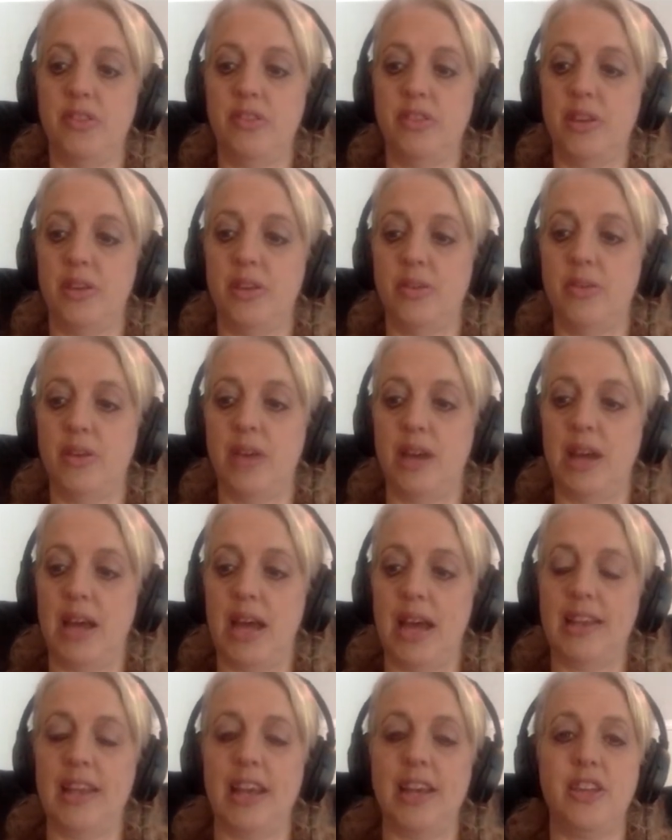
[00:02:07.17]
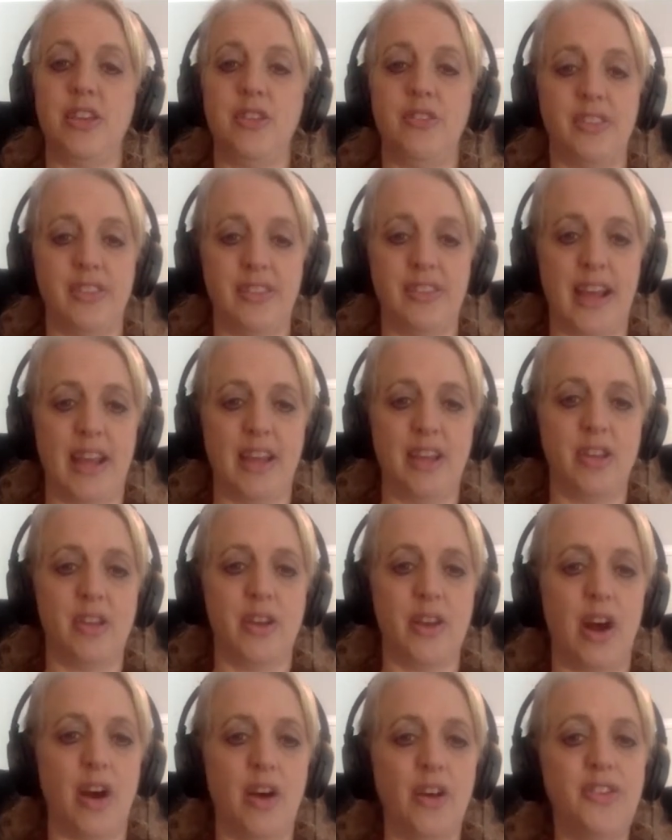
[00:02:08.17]
Yeah. So I like using that.
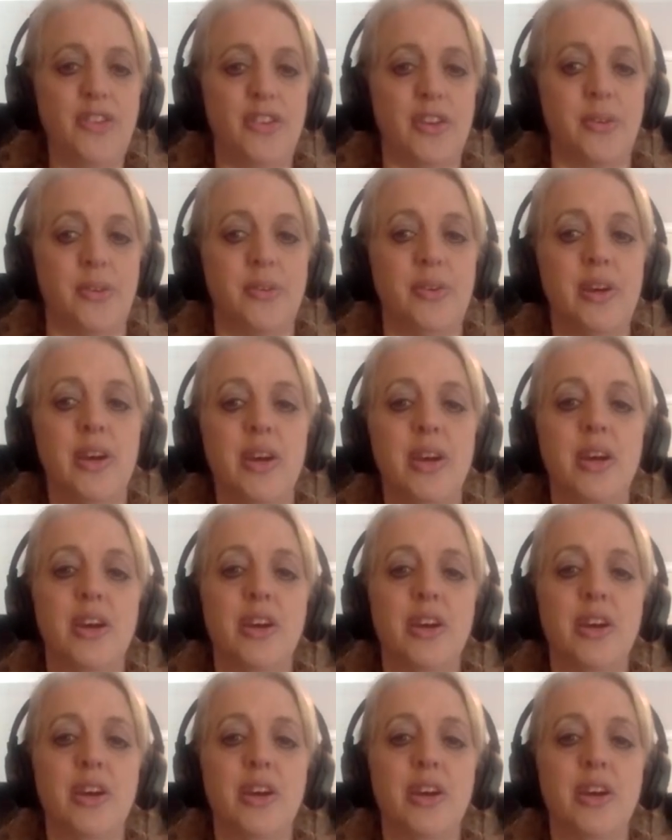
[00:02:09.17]
You can also